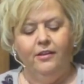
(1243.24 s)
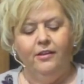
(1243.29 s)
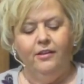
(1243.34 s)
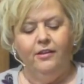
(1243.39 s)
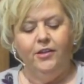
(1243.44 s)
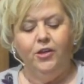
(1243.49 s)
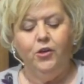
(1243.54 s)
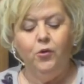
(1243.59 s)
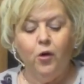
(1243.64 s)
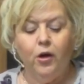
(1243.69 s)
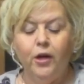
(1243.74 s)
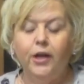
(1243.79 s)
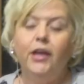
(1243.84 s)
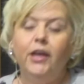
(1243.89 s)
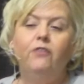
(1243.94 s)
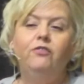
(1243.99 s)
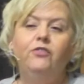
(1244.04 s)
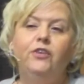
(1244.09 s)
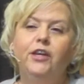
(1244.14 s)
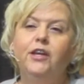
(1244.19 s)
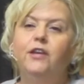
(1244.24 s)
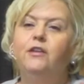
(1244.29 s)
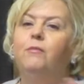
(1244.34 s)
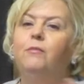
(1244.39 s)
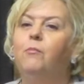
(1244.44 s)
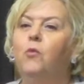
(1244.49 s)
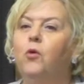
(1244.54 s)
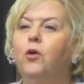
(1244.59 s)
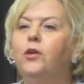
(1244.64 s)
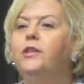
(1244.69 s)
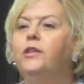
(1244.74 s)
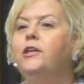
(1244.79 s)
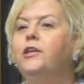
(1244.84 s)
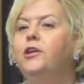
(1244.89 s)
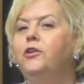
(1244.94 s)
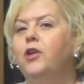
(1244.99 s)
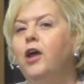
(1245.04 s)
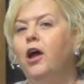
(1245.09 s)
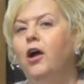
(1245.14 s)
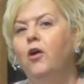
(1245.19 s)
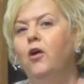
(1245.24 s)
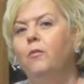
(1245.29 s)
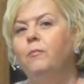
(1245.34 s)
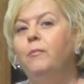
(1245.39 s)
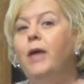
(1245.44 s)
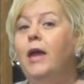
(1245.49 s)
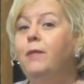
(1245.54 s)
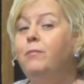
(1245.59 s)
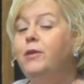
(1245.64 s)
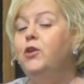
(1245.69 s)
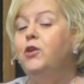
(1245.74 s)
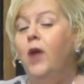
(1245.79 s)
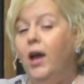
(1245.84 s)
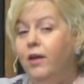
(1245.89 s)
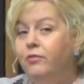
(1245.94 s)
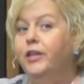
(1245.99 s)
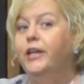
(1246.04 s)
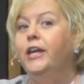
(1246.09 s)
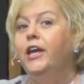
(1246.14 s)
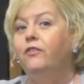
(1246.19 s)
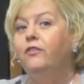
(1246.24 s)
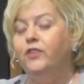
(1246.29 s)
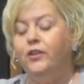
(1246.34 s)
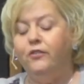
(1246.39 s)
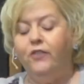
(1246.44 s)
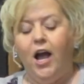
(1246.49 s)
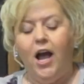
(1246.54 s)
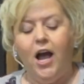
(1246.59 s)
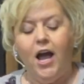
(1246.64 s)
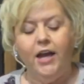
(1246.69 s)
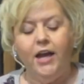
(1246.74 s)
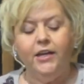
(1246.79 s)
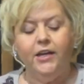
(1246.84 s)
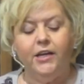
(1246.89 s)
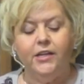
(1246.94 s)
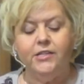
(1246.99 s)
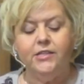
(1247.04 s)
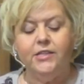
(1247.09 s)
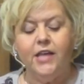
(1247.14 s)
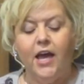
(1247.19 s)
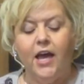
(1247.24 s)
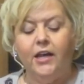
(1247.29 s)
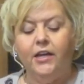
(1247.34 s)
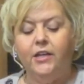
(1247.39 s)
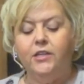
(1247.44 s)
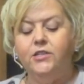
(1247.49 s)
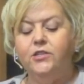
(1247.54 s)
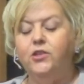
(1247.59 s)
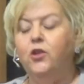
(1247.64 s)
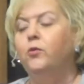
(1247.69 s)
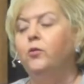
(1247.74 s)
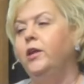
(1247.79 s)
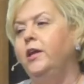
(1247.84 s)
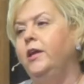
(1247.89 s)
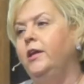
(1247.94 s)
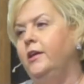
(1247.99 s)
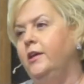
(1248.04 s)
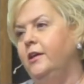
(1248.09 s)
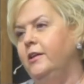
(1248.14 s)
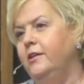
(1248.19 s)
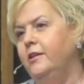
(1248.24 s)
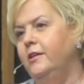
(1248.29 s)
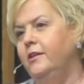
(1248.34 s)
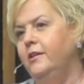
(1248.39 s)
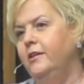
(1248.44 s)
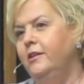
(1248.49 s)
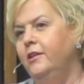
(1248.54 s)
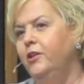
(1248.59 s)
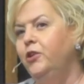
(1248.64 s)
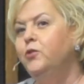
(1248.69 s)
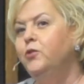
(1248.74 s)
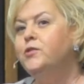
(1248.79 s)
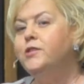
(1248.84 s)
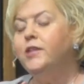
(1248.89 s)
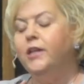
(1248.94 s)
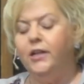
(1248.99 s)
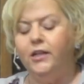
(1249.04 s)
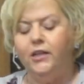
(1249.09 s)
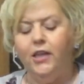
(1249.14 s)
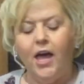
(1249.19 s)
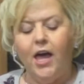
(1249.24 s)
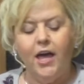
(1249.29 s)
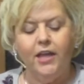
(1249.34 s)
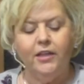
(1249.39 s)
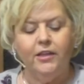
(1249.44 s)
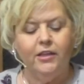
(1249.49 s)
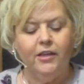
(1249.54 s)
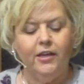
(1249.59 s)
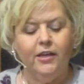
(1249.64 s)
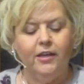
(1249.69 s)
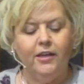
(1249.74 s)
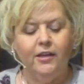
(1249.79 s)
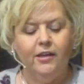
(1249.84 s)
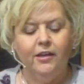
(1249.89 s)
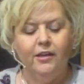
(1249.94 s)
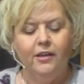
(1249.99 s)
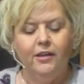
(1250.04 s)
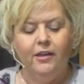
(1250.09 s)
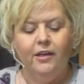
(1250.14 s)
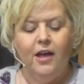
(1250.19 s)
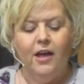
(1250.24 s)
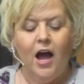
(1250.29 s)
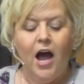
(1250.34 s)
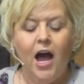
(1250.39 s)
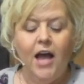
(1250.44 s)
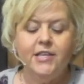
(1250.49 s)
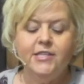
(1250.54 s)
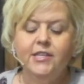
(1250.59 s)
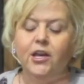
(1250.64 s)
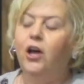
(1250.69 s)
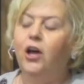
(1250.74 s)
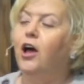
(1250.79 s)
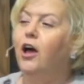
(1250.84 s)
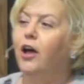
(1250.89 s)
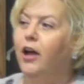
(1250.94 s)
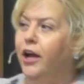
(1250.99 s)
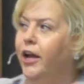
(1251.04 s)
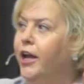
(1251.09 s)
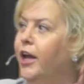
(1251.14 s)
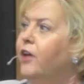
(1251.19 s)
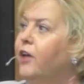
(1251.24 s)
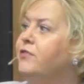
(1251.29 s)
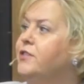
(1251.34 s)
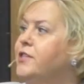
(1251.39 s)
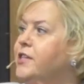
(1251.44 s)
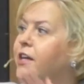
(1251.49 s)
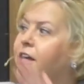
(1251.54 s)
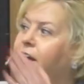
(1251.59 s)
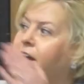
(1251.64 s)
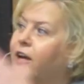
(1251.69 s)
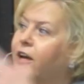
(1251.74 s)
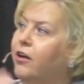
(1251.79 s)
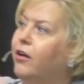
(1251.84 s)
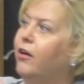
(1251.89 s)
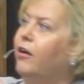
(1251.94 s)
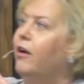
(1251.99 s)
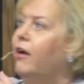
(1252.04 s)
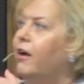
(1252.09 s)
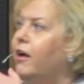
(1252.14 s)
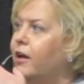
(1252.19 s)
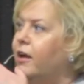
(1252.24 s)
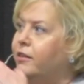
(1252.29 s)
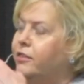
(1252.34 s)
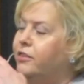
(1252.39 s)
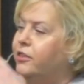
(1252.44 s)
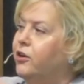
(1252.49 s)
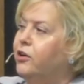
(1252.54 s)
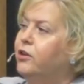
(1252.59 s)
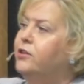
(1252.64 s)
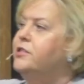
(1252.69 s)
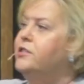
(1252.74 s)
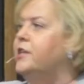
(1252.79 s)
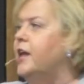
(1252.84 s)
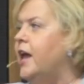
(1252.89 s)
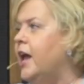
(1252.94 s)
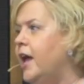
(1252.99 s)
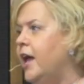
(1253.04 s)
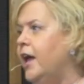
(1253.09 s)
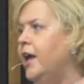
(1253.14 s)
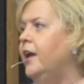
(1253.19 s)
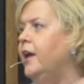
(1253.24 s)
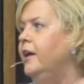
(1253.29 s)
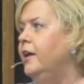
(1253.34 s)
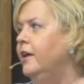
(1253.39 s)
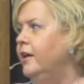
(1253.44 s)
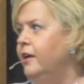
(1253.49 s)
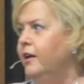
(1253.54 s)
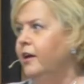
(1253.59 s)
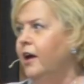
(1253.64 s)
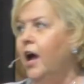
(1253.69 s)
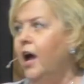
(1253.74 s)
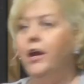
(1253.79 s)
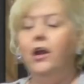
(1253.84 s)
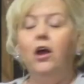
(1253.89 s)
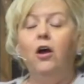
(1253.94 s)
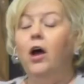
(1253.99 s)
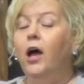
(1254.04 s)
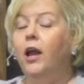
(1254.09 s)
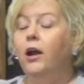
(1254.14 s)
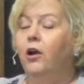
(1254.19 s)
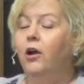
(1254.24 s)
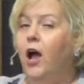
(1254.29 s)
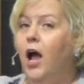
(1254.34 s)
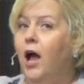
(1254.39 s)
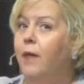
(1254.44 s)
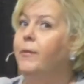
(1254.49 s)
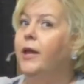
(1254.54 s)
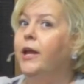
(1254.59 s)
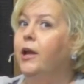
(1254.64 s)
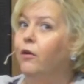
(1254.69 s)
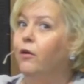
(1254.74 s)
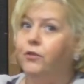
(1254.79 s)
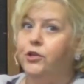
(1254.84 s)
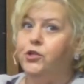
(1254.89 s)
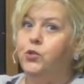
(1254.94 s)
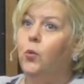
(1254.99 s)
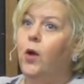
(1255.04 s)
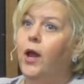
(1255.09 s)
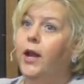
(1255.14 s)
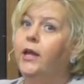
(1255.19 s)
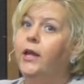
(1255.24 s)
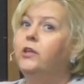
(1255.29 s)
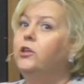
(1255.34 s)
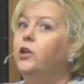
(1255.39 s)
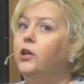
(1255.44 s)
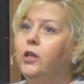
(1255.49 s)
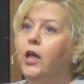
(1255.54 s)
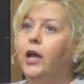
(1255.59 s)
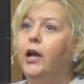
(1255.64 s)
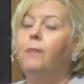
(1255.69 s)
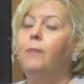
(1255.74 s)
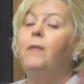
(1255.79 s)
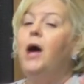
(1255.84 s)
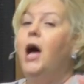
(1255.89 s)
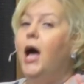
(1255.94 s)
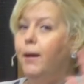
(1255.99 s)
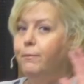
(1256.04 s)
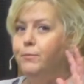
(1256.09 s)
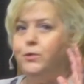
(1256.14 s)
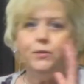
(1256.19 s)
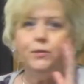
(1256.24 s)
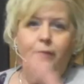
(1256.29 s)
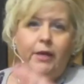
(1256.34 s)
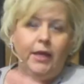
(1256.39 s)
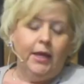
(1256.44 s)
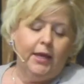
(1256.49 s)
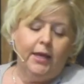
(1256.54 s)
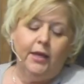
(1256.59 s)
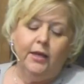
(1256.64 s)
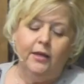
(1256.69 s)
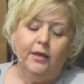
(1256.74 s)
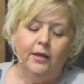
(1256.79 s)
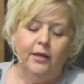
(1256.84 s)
You are gifted more than you know. Maybe you have the gift of kindness. That is so needed. Use it gladly. I saw gifts here on Thursday. I know I don't know how many over 20. It looked like a mob to me.